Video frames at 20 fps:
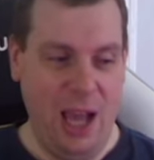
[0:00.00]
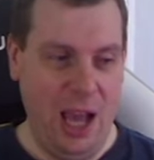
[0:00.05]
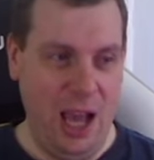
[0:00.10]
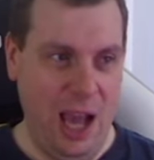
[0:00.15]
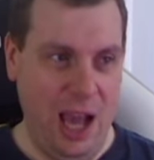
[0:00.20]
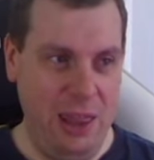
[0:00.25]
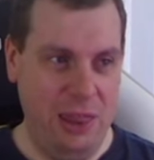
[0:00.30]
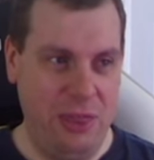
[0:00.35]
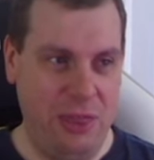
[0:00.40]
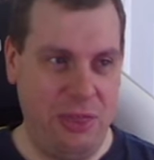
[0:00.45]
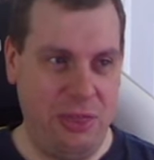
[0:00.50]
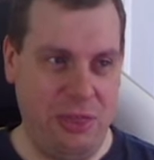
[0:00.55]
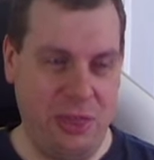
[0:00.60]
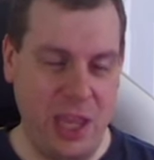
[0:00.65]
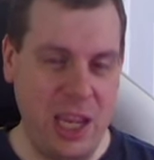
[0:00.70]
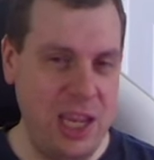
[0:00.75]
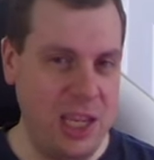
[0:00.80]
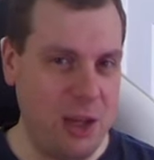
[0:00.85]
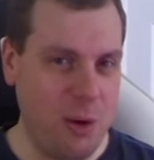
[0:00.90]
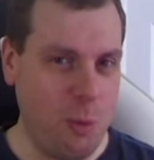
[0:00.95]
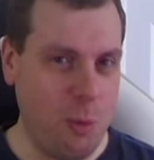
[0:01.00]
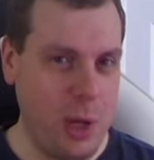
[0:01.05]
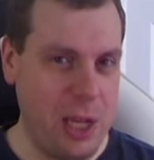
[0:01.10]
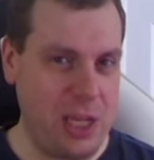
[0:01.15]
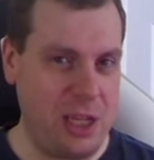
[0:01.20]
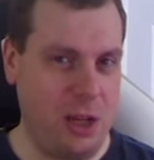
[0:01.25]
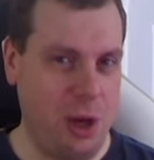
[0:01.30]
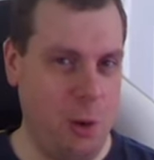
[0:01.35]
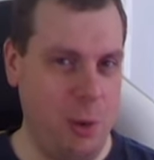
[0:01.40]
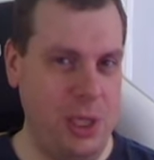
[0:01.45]
I think we're
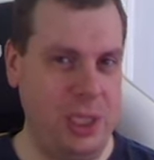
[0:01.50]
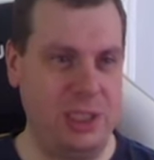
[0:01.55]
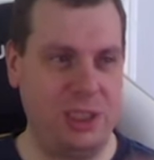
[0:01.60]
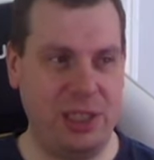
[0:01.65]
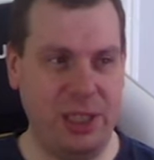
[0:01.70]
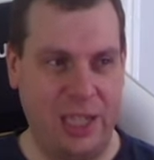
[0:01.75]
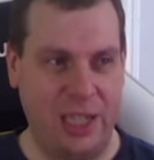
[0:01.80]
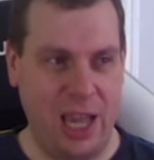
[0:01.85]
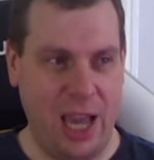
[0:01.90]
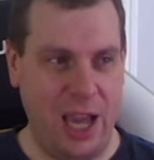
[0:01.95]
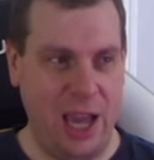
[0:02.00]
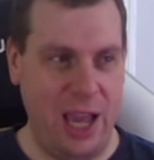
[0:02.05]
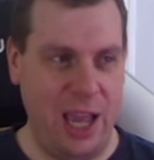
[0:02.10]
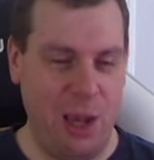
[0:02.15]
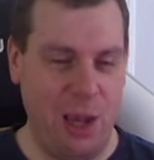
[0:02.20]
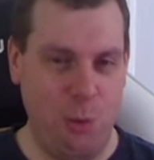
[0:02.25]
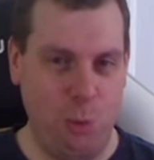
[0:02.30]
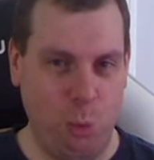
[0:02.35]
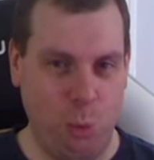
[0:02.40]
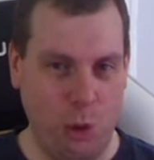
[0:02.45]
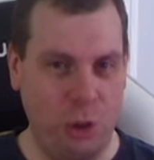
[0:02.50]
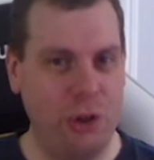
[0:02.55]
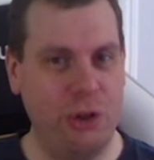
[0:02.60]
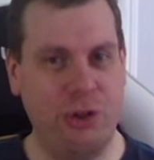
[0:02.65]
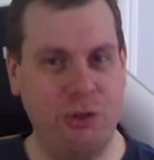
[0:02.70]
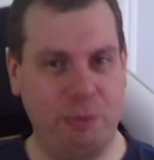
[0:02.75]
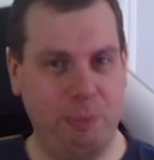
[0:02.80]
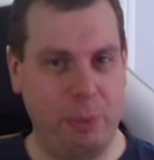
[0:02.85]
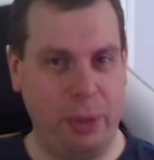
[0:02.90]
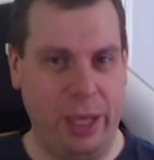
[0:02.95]
going to get a
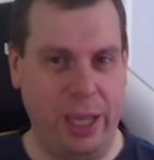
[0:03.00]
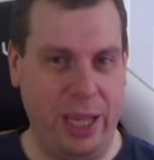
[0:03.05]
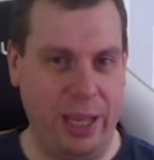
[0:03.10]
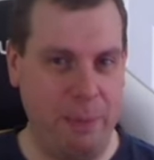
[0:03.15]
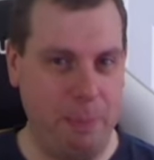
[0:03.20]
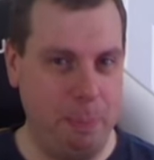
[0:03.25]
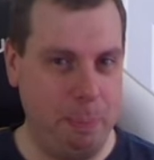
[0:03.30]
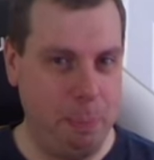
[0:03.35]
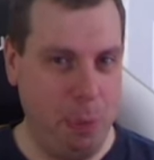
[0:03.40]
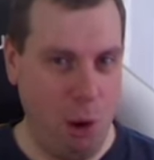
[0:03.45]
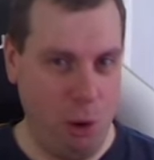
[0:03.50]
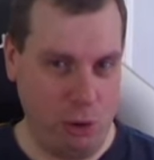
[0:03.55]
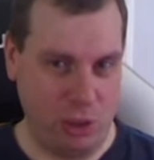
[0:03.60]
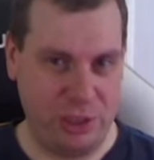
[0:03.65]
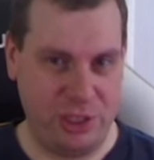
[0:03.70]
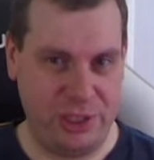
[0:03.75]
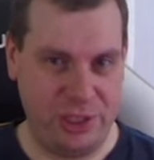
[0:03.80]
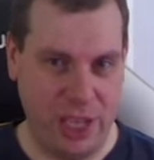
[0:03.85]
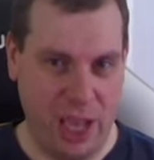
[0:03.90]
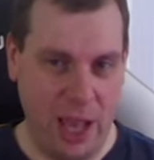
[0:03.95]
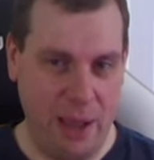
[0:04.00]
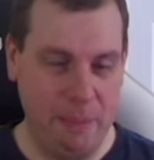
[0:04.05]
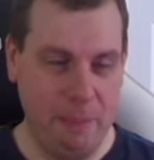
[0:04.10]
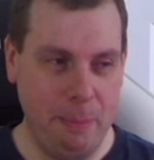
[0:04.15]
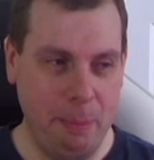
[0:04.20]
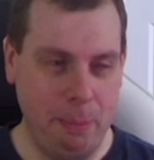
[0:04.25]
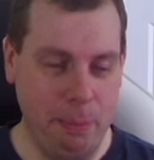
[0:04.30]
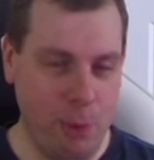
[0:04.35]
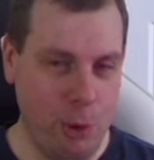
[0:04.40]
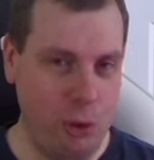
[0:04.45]
Word of Blake box set,
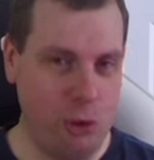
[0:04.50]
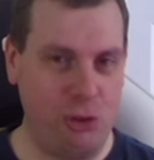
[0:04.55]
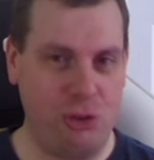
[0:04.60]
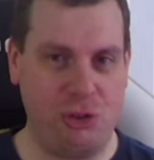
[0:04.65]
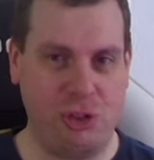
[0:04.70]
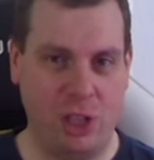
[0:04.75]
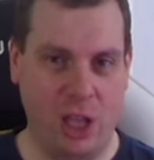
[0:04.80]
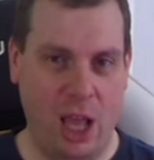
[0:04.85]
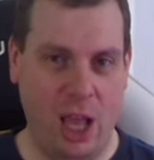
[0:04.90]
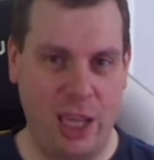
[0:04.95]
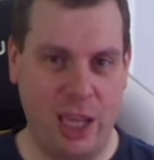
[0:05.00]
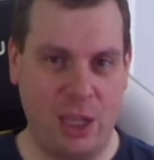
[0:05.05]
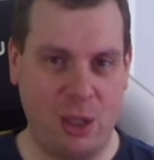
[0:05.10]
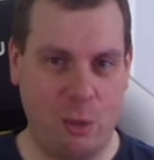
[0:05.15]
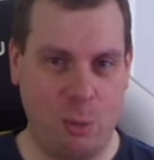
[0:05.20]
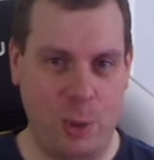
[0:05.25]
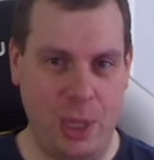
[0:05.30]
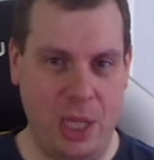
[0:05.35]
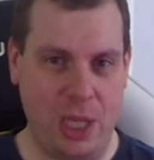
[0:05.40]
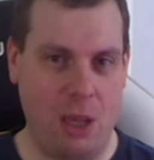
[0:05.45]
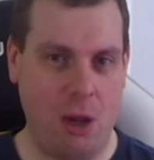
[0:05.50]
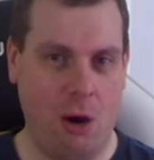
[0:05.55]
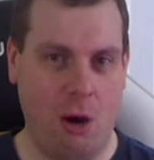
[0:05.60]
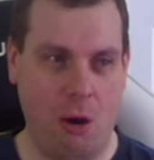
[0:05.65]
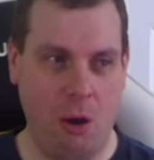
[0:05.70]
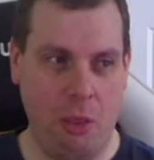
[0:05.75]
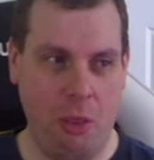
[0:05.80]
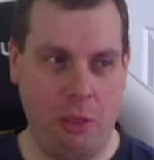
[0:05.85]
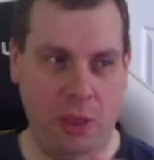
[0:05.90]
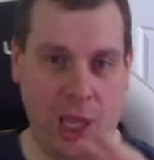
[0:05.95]
much like we
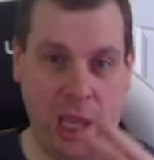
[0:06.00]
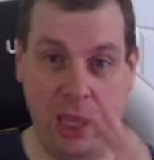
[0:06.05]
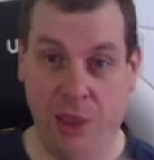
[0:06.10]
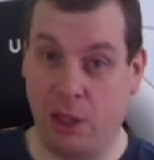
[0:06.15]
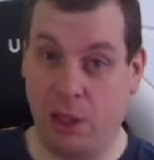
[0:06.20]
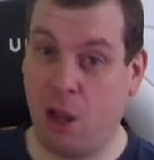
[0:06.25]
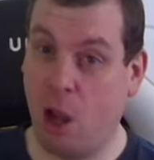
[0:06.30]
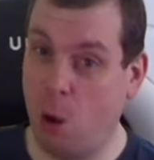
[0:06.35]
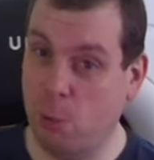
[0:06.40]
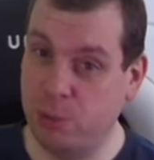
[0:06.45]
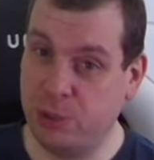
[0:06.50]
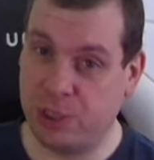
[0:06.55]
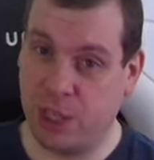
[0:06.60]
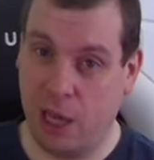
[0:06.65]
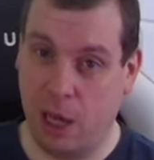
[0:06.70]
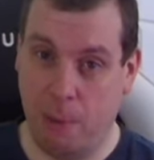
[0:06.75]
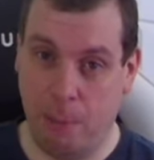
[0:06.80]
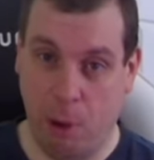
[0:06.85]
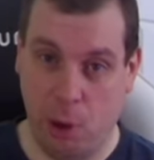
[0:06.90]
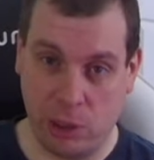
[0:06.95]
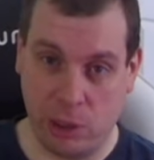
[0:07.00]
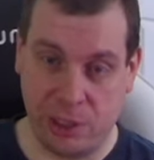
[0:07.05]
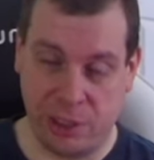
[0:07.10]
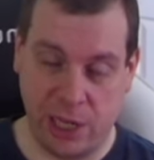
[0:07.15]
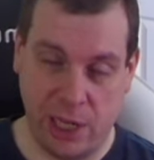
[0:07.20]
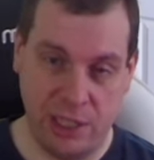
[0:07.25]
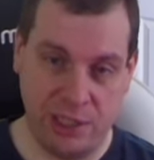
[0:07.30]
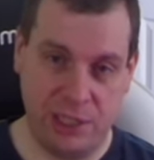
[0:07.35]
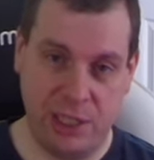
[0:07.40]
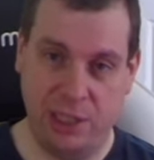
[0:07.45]
got the Comstar box
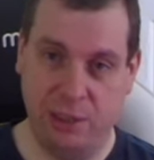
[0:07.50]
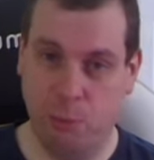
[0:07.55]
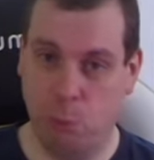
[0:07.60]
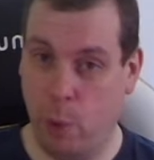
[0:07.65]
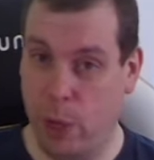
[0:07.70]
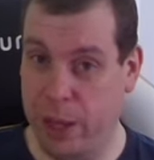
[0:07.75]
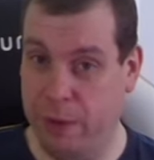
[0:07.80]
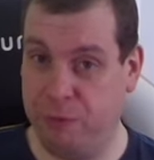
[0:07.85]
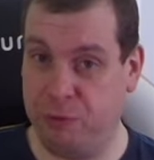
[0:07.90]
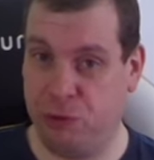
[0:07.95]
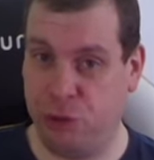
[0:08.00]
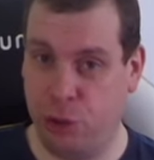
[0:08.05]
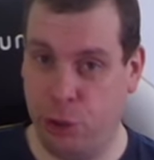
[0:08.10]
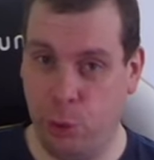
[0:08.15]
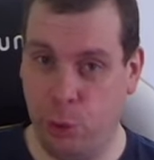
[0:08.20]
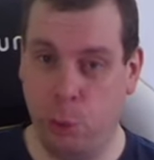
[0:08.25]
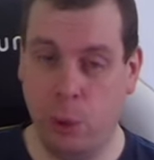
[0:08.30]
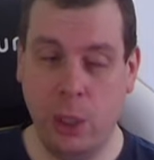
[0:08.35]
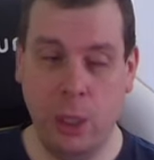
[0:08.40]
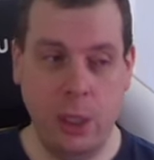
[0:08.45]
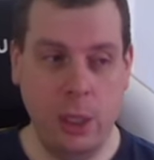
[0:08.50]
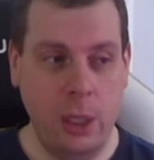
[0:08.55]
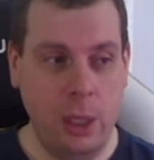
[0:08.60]
sets in Wave 2.